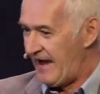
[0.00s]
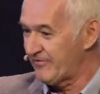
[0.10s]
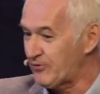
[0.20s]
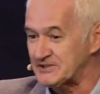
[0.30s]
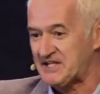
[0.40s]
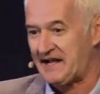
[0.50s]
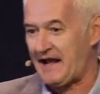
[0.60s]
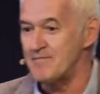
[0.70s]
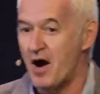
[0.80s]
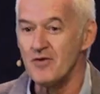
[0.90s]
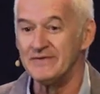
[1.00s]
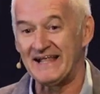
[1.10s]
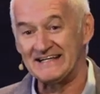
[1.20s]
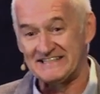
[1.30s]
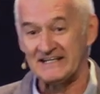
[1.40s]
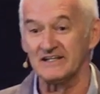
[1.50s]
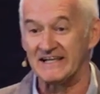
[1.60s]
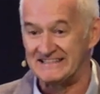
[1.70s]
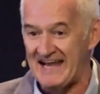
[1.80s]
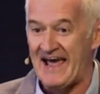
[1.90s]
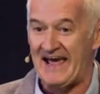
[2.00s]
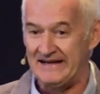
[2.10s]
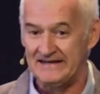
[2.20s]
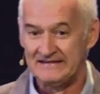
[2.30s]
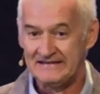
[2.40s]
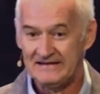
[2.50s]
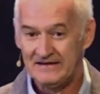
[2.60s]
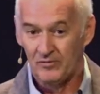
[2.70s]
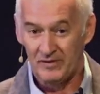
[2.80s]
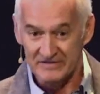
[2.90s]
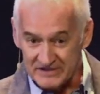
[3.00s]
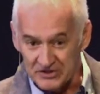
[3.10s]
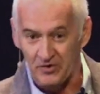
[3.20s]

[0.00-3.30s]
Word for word: And of course, they come home and they tell their dad, one of these